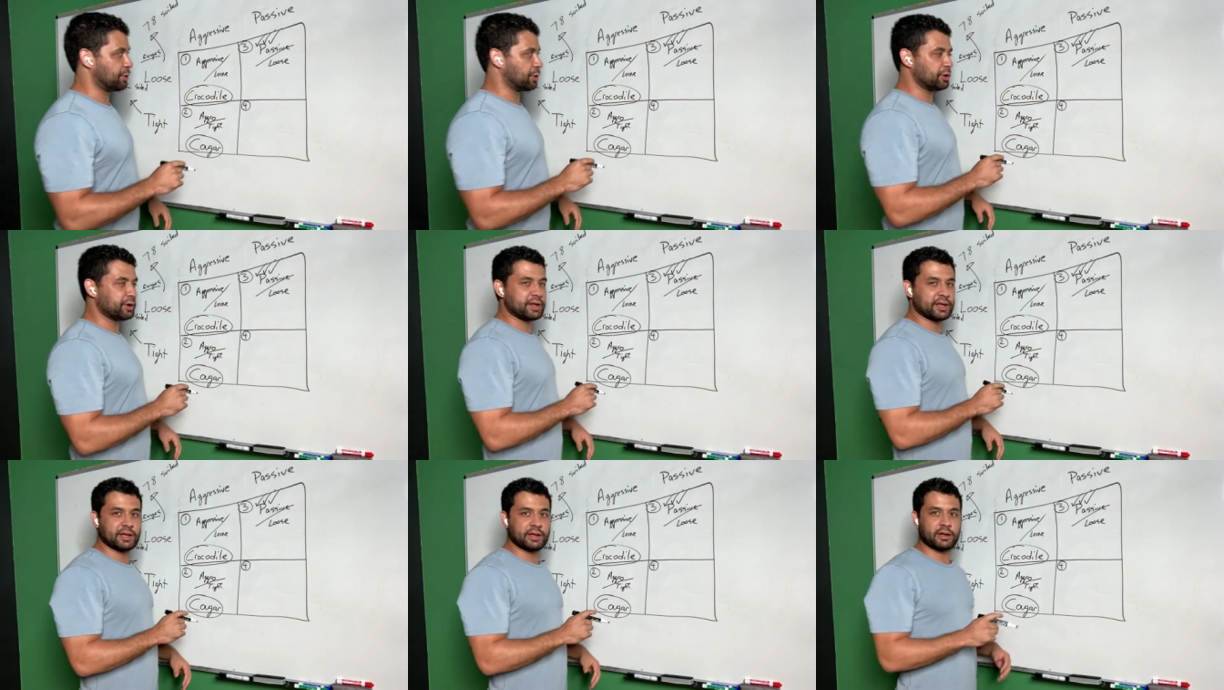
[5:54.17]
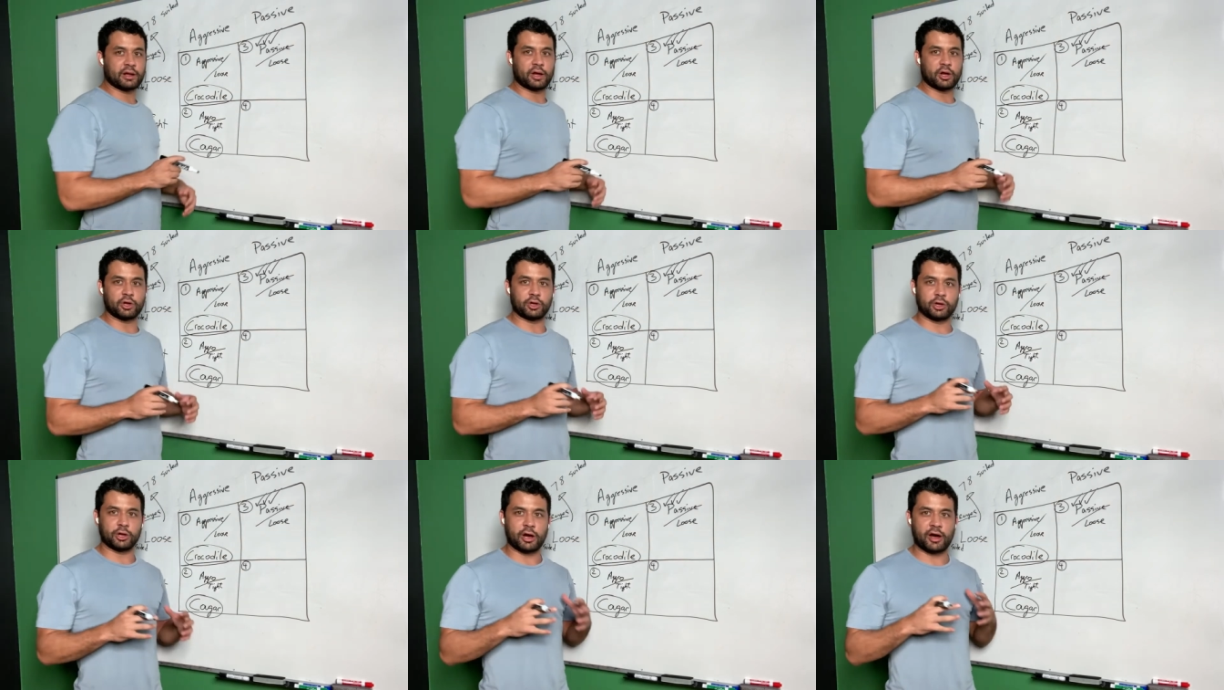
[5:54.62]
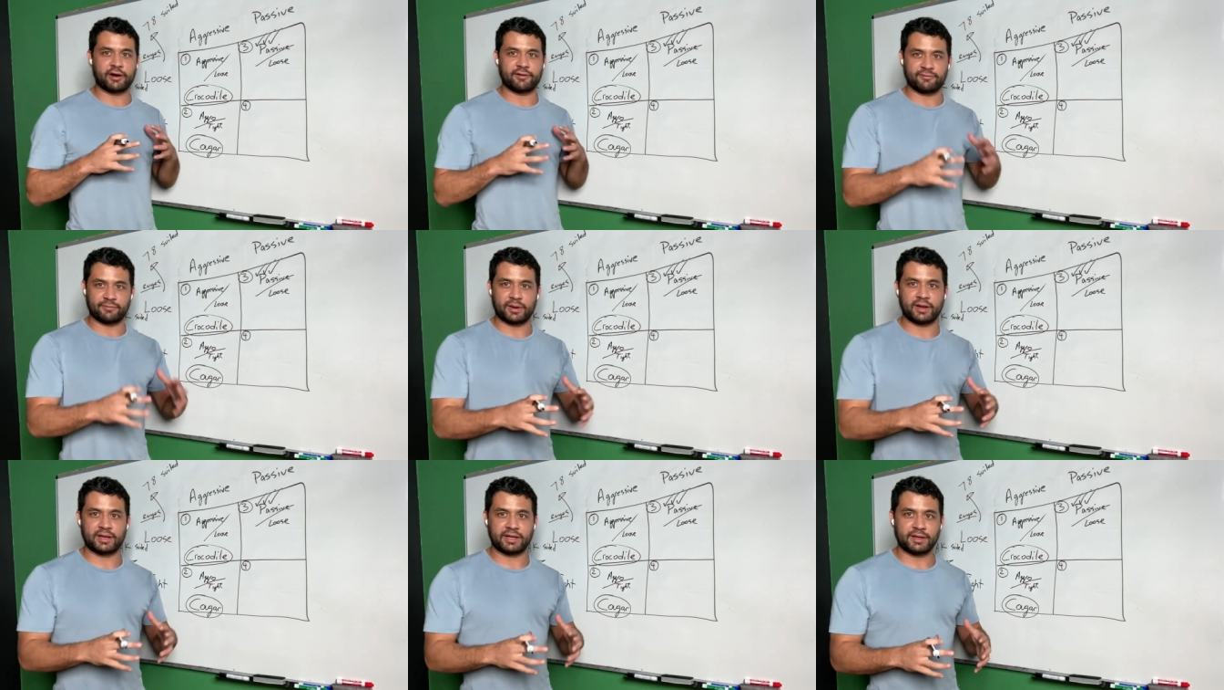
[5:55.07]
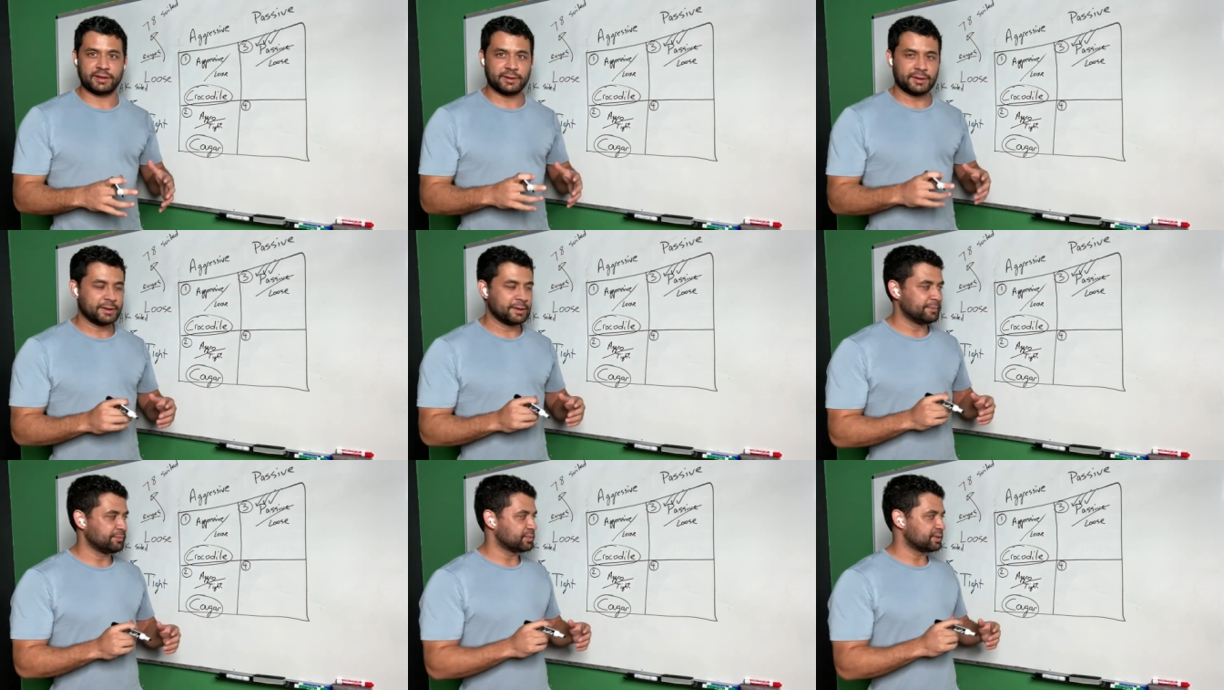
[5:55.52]
put in a lot of money.
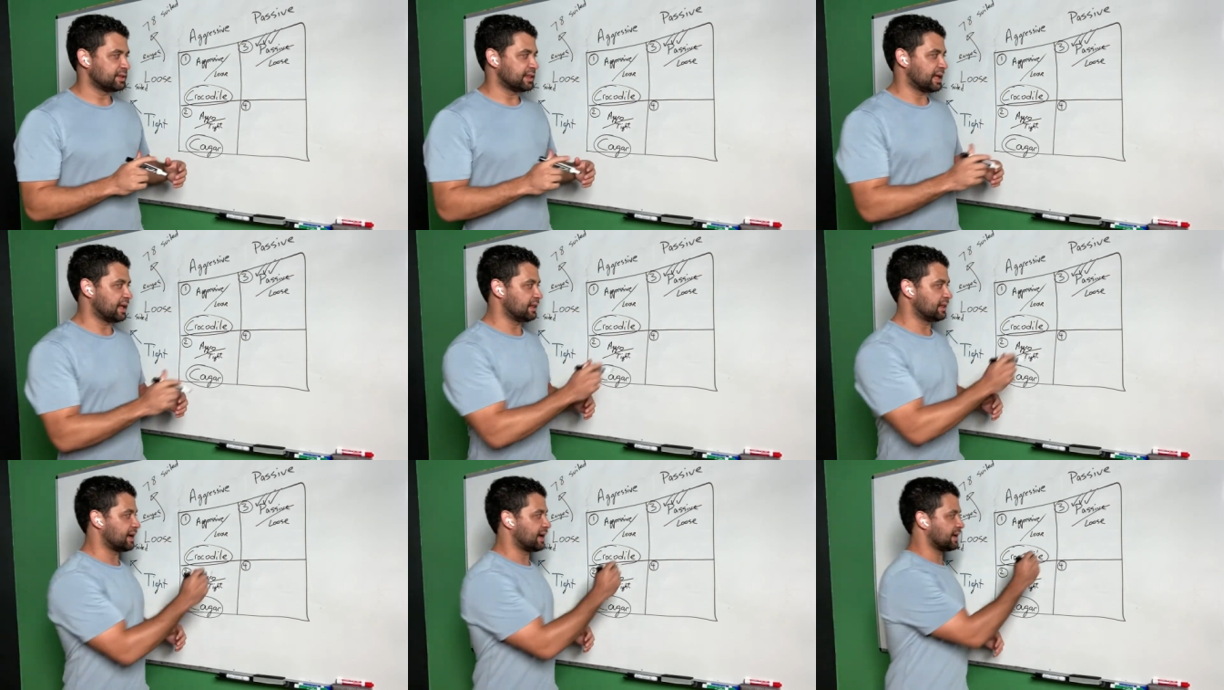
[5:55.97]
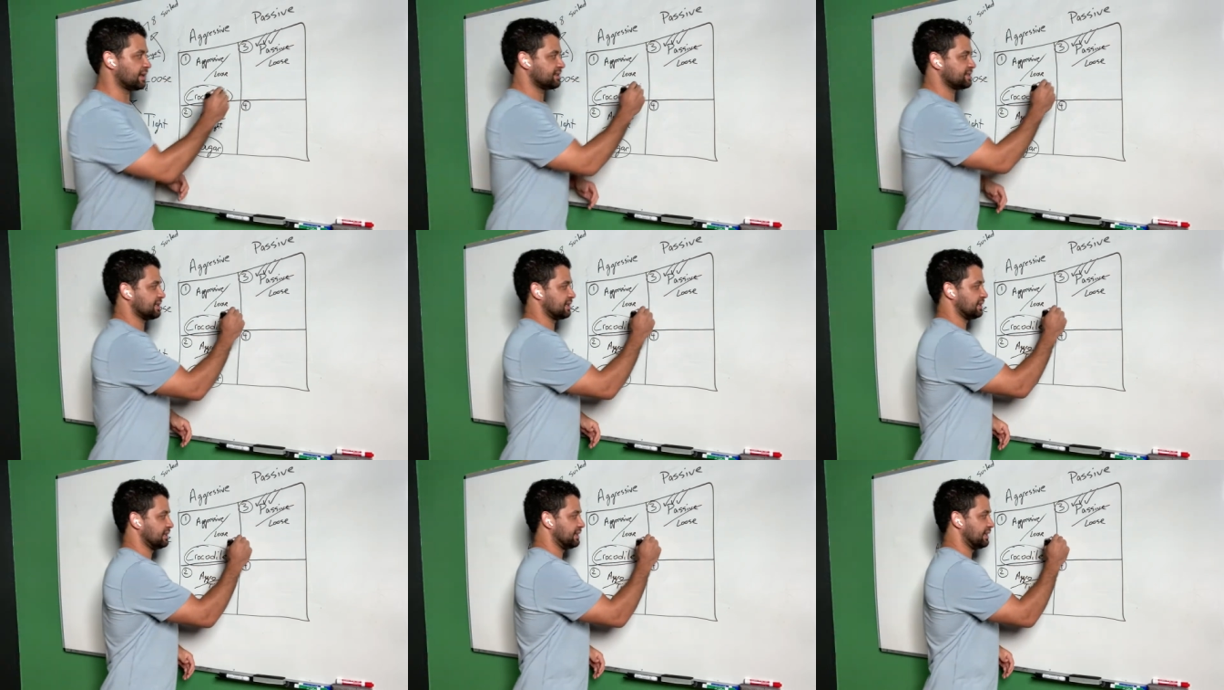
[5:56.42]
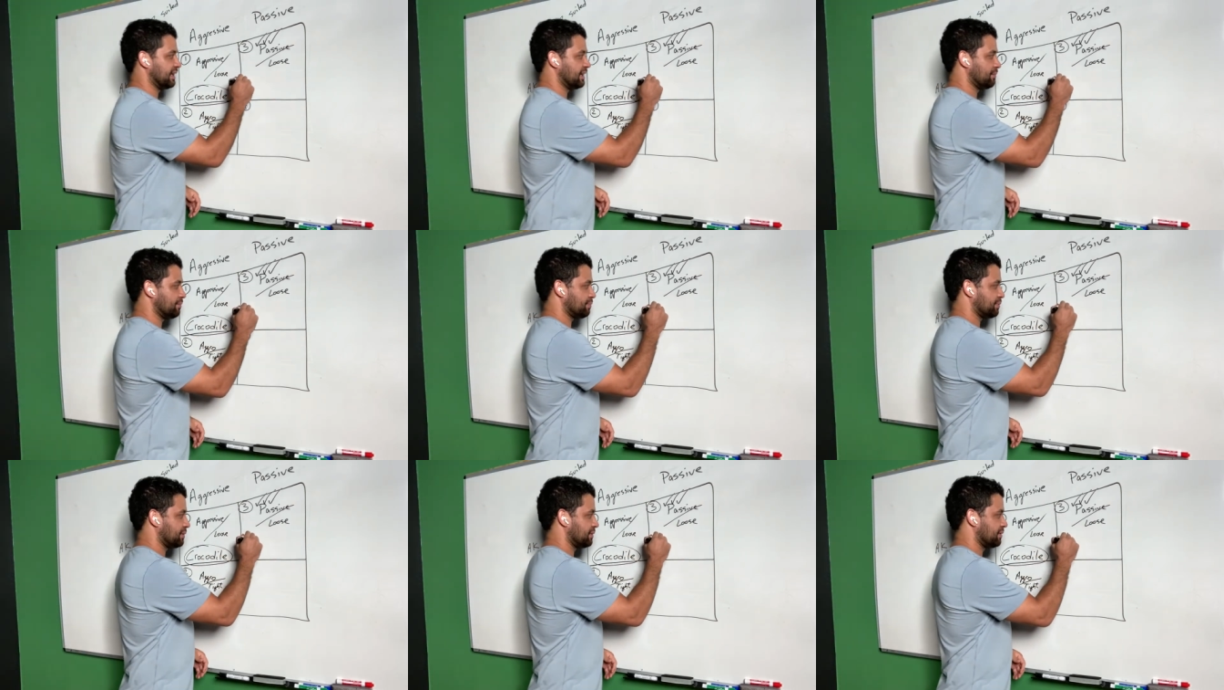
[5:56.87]
They like to limp.